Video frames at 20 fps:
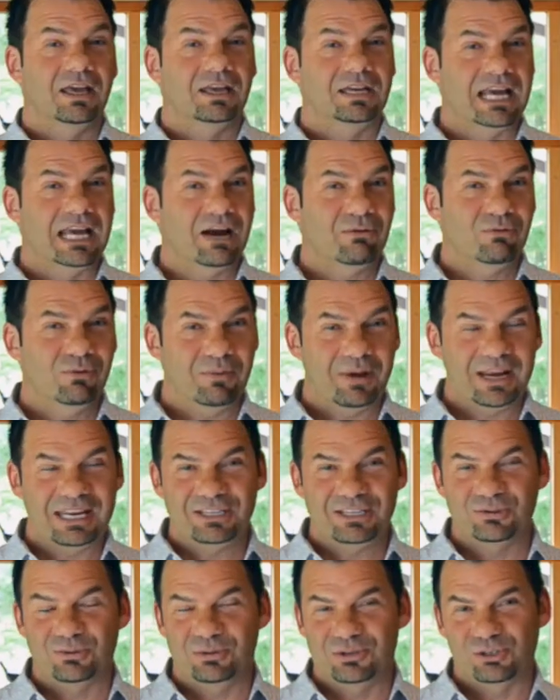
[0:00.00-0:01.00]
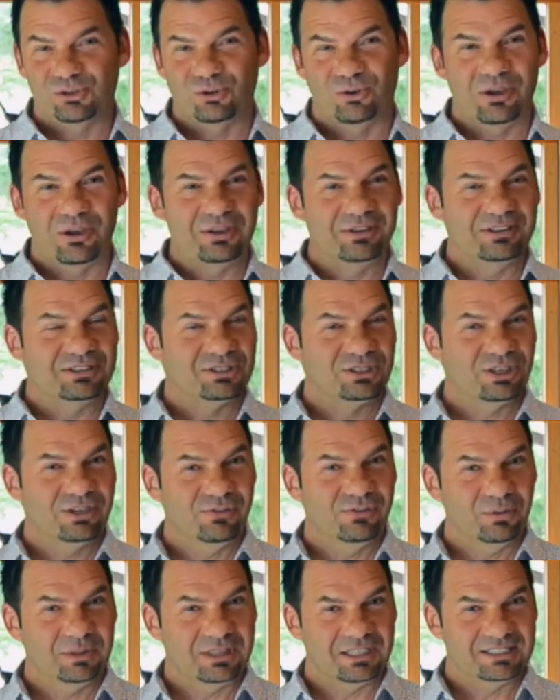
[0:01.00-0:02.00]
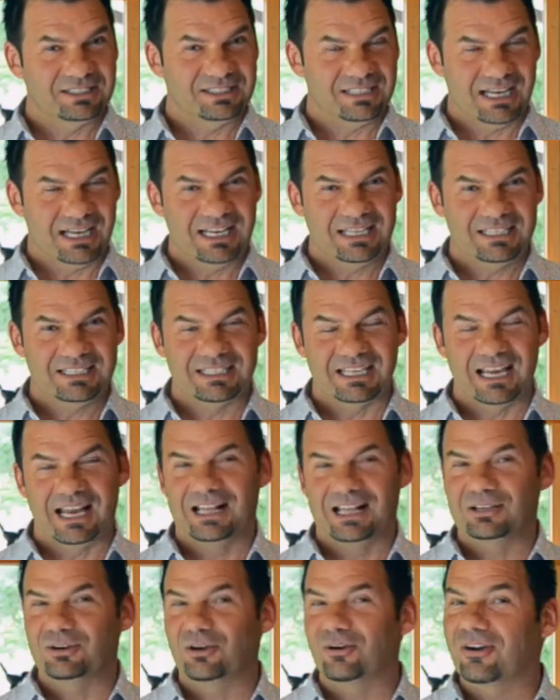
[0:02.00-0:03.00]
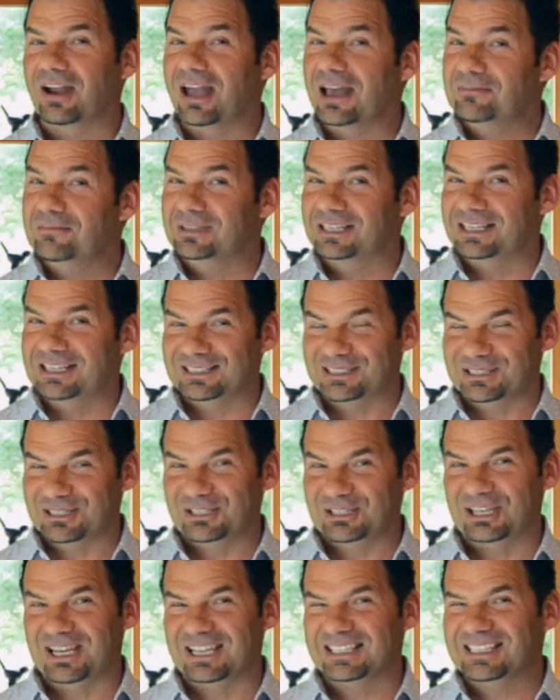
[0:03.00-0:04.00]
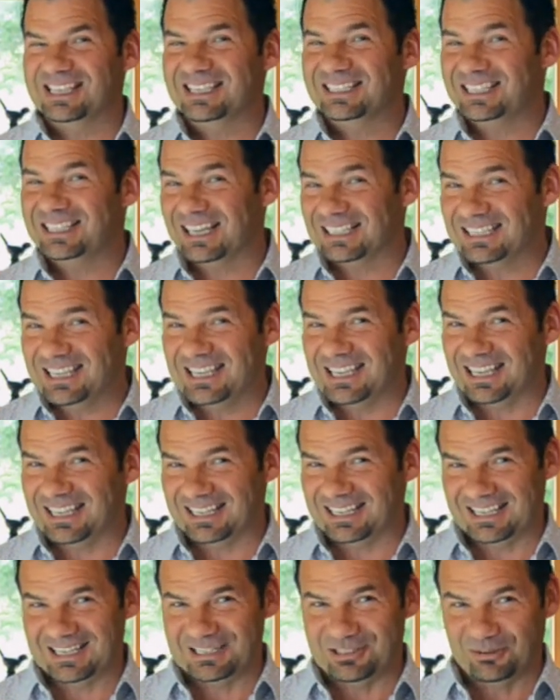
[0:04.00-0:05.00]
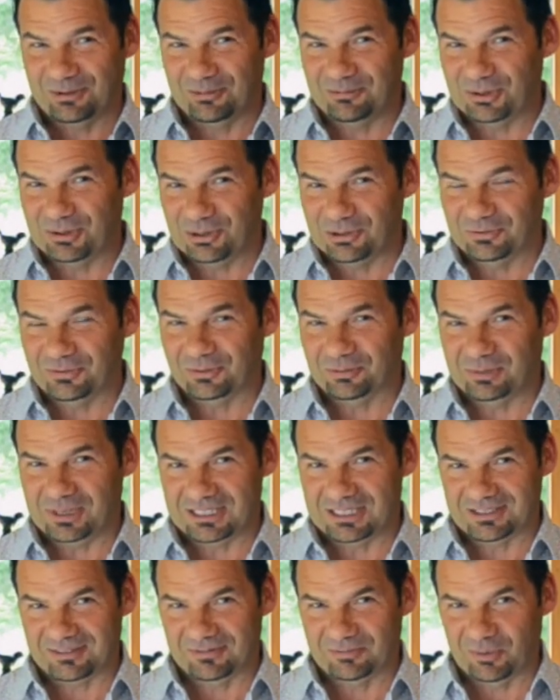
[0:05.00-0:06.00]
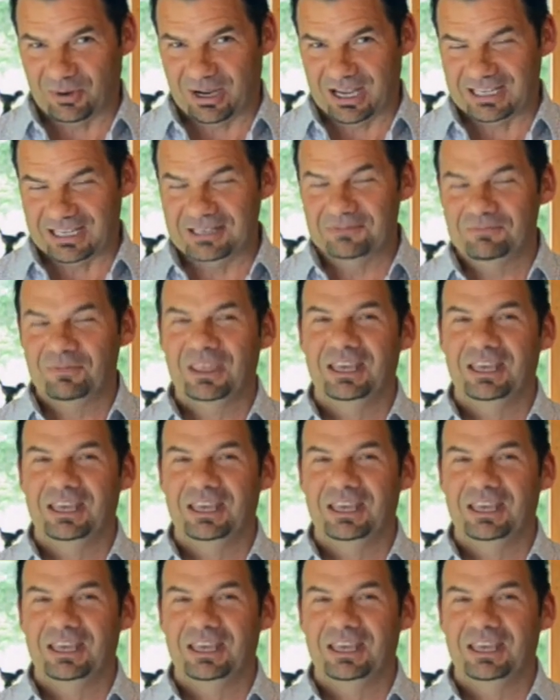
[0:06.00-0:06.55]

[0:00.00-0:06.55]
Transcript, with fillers: Now we're ready to enjoy. You can serve it with a side salad or Emily suggests tucking it into a beautiful piece of bread.